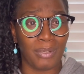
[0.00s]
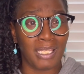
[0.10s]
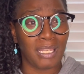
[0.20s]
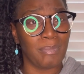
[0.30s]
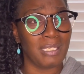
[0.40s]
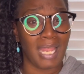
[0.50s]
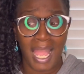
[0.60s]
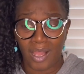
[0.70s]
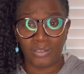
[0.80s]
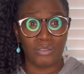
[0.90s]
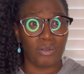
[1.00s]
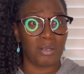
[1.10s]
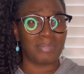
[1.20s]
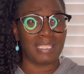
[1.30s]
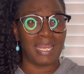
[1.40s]
But look at me now. You know what
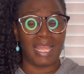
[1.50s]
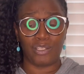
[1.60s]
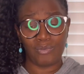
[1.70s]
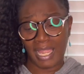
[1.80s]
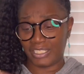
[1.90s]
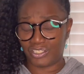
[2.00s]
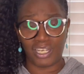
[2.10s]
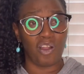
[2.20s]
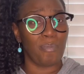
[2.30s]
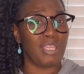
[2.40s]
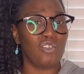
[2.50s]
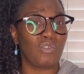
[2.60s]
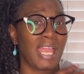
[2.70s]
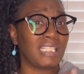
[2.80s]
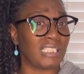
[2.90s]
I'm saying? Like, you can't shit on me. You
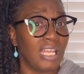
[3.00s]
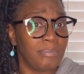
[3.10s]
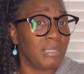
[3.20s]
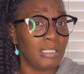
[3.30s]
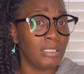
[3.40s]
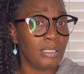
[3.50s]
can't sun me.